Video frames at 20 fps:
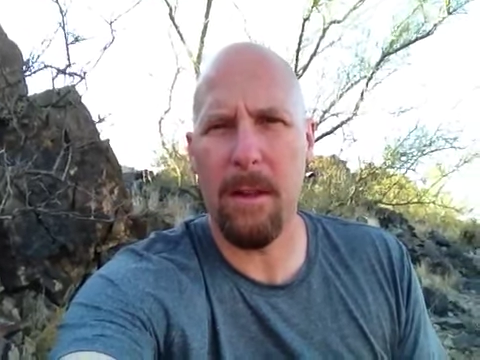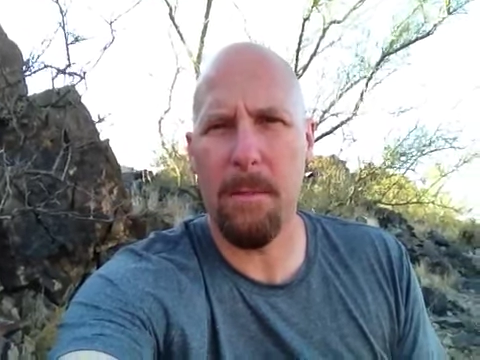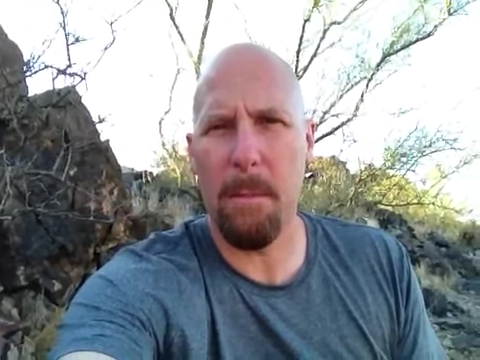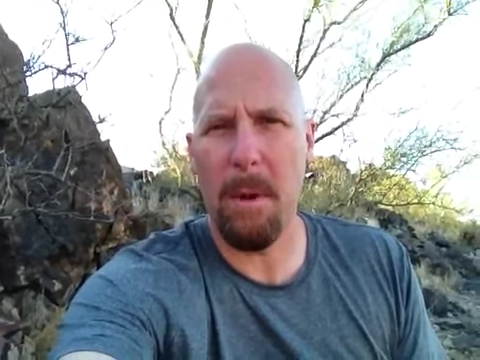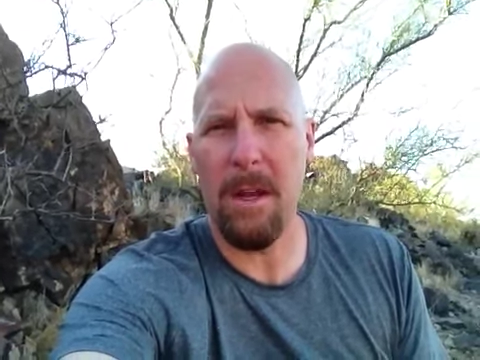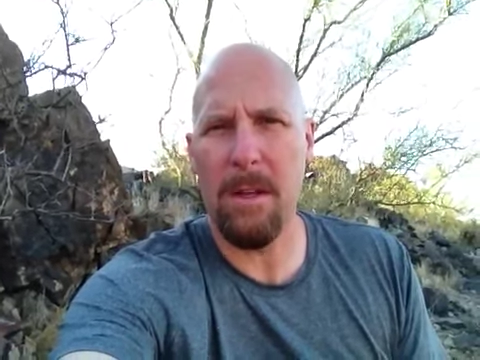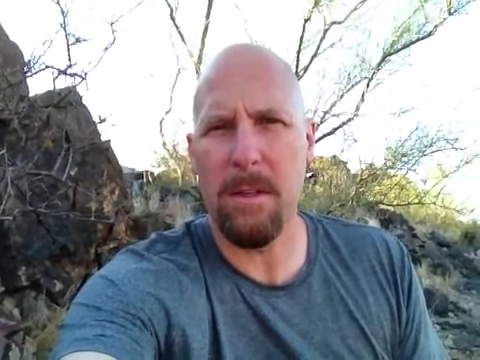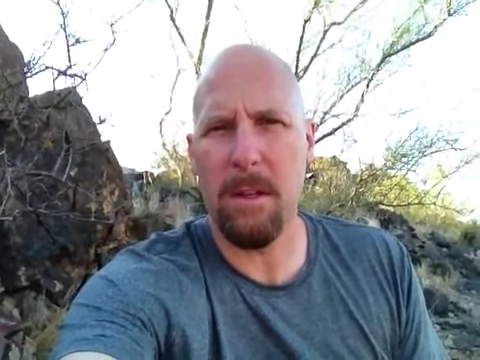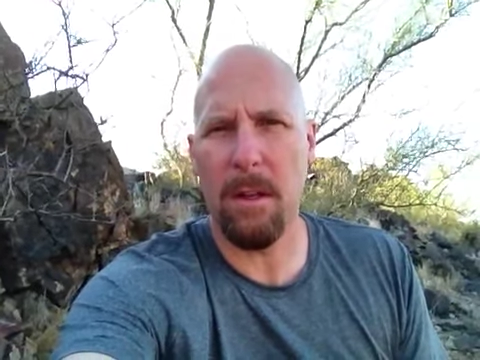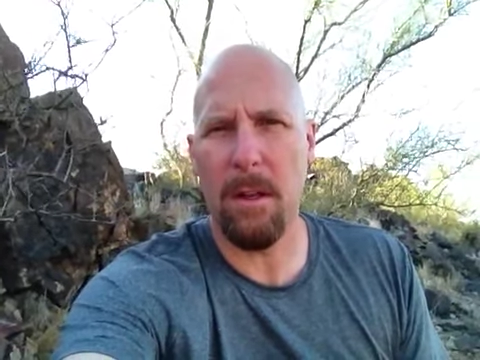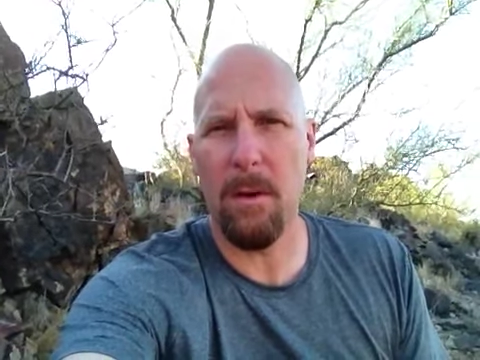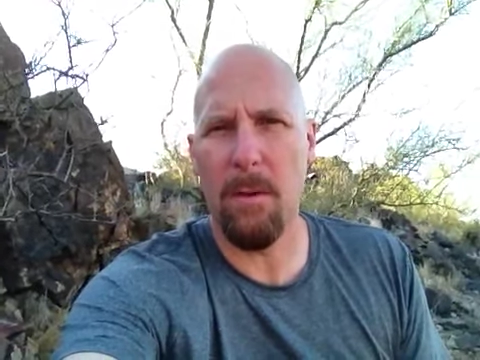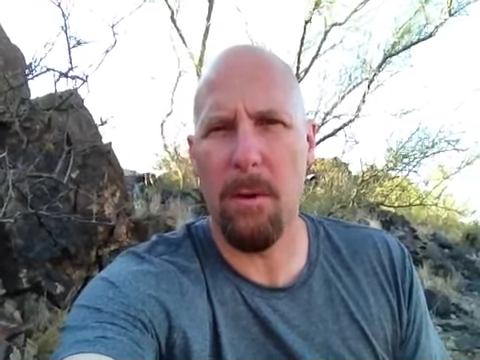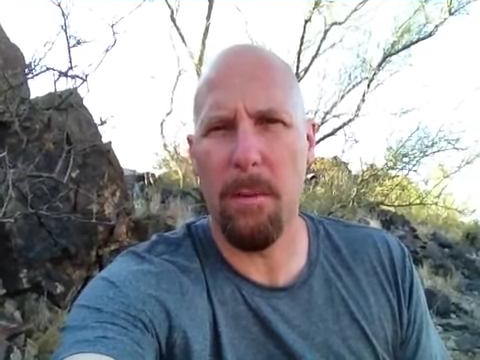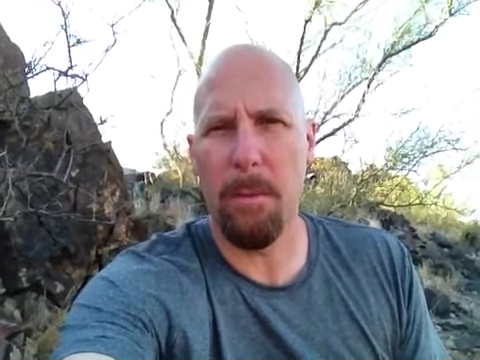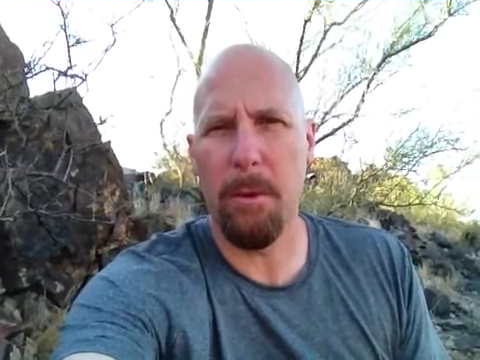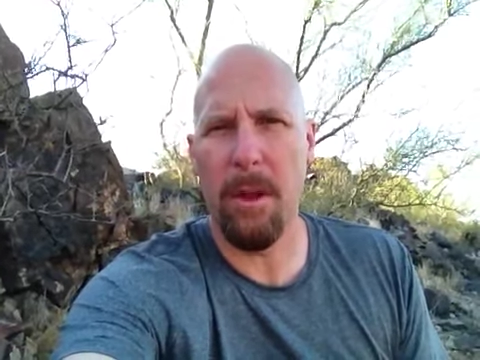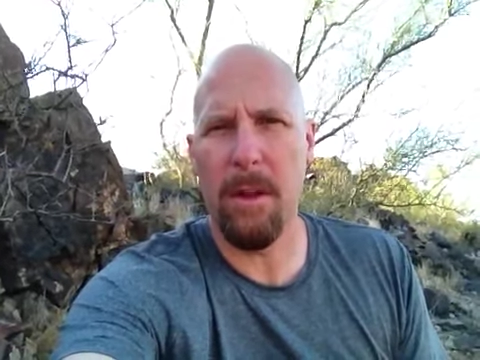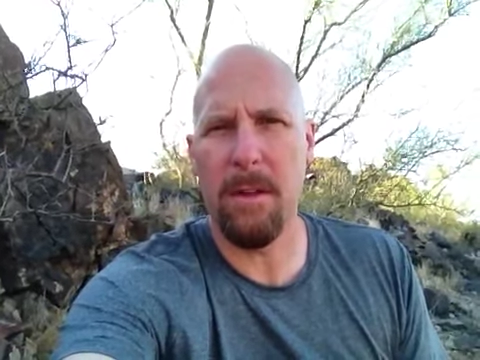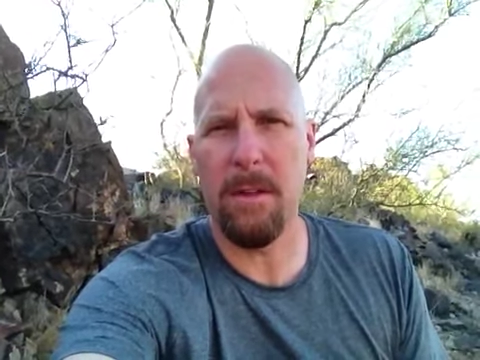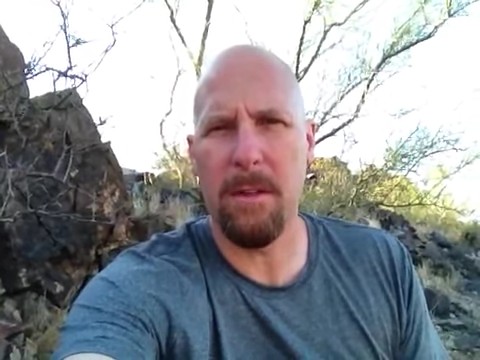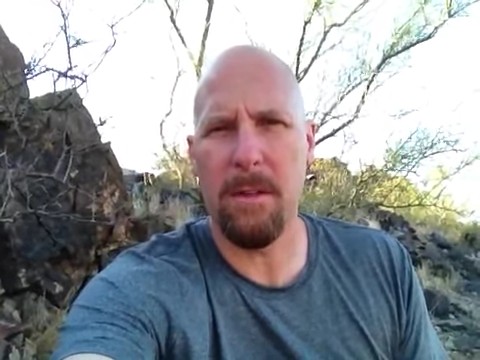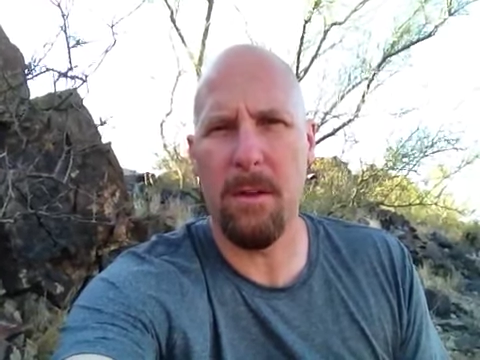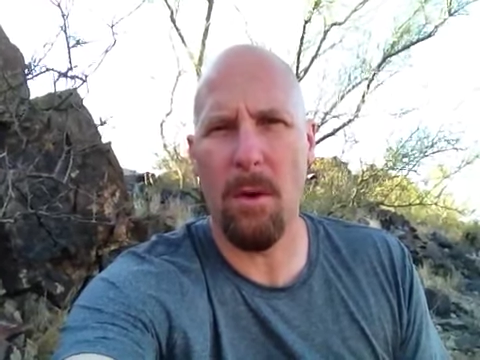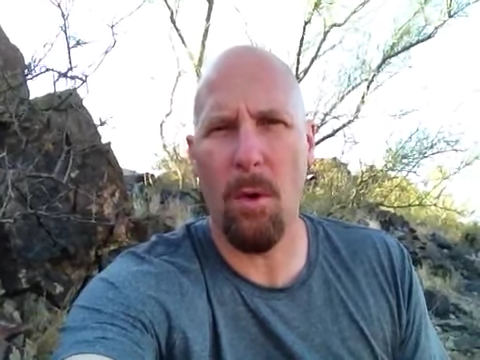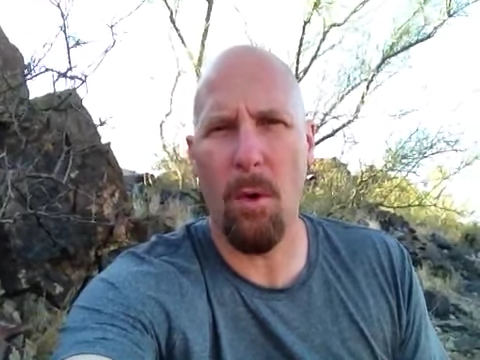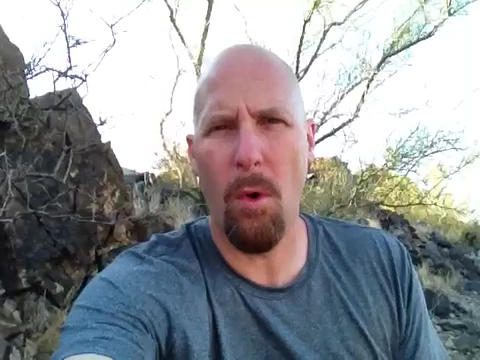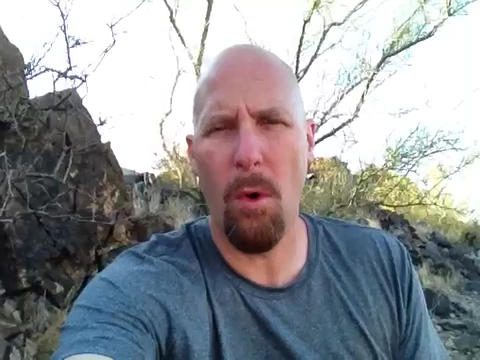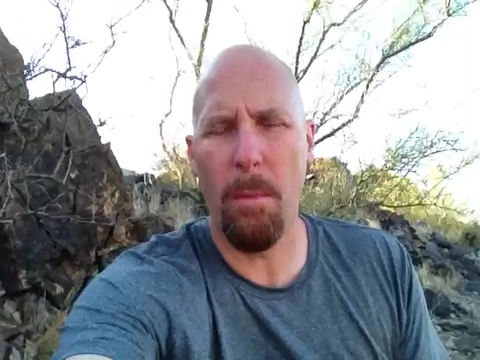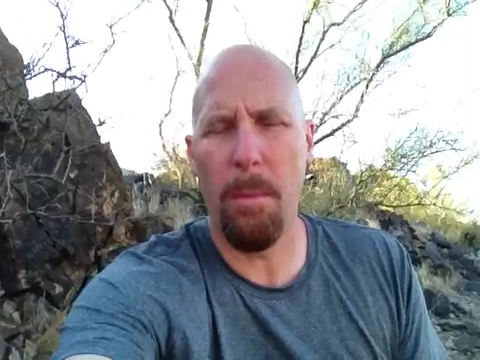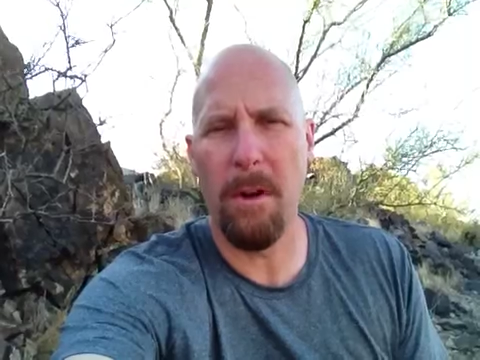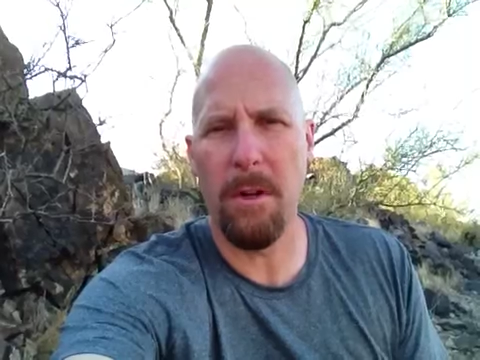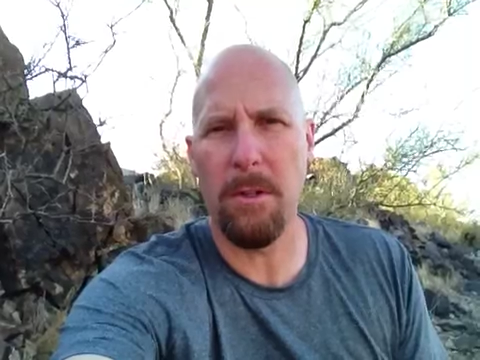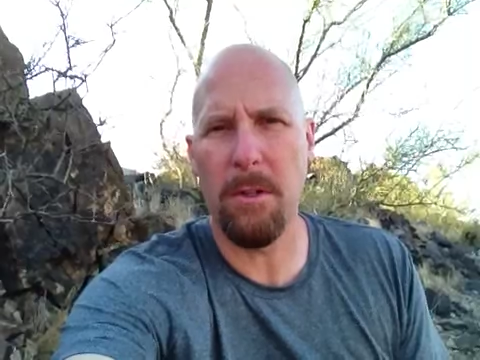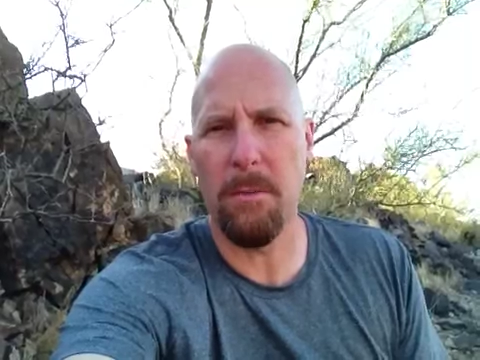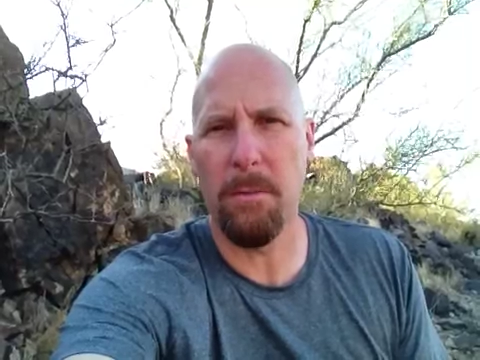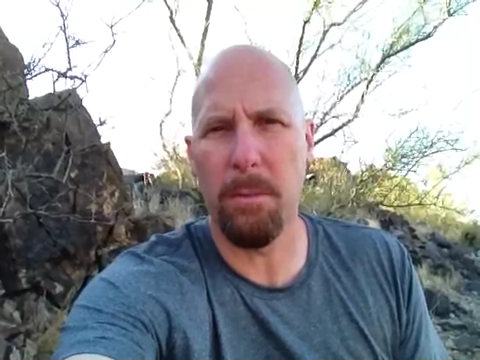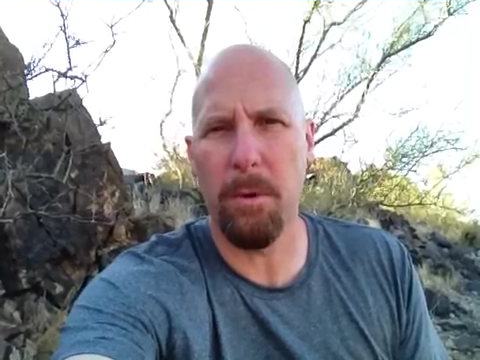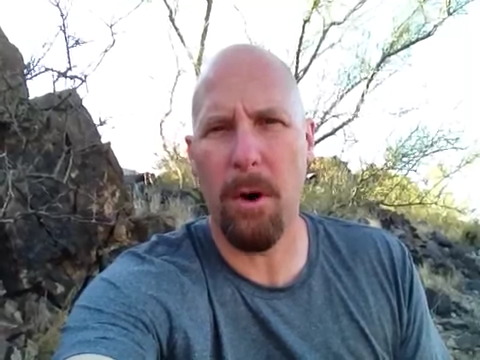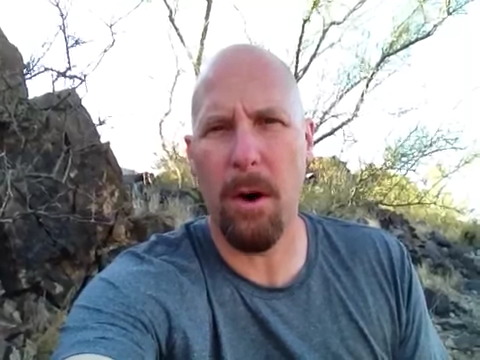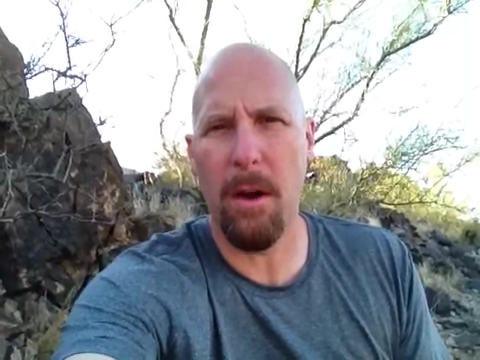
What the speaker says: that basically replaces a whole bunch of